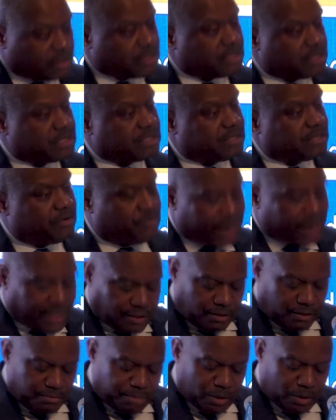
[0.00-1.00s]
is a
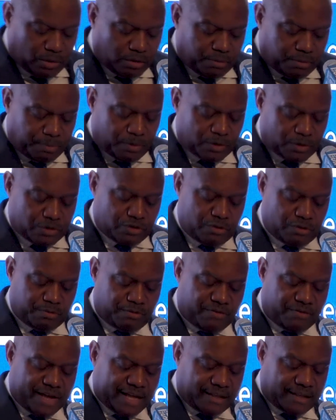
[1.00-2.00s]
direct and bold approach to
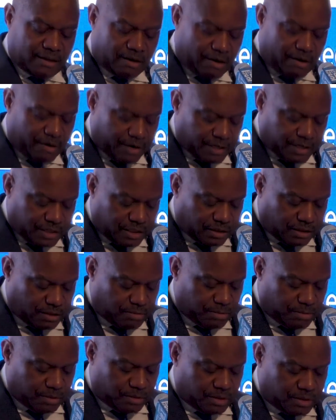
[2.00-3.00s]
provide the hardest hit
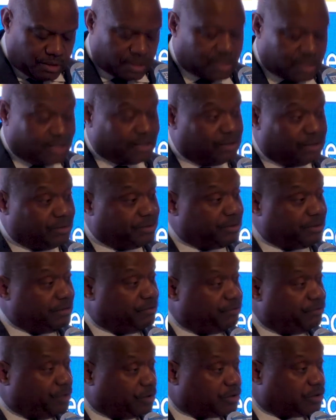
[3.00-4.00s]
communities, including
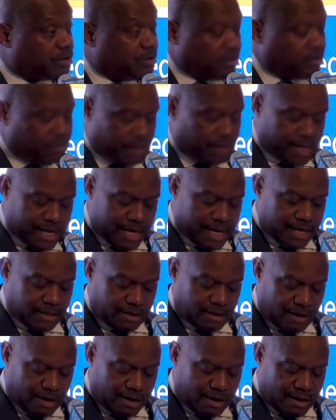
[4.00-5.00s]
Fulton, Gwinnett,
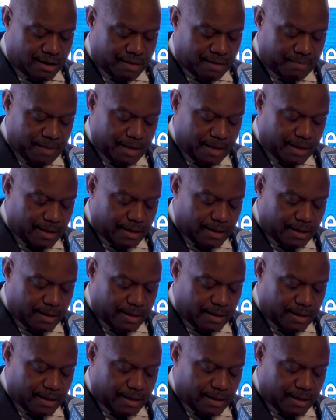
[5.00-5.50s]
Cobb,